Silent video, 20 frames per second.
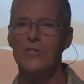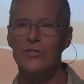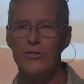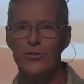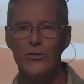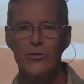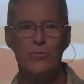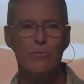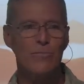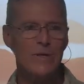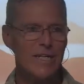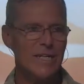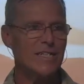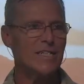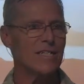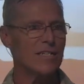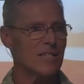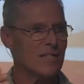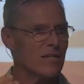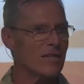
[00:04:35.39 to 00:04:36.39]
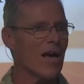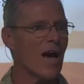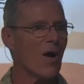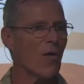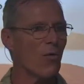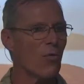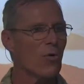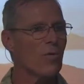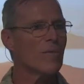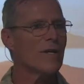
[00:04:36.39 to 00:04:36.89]
to beat that
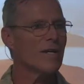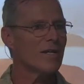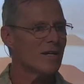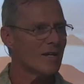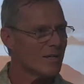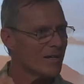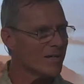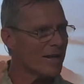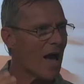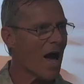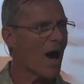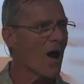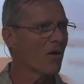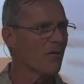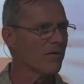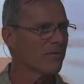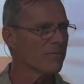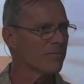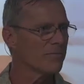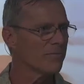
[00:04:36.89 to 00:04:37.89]
woman down.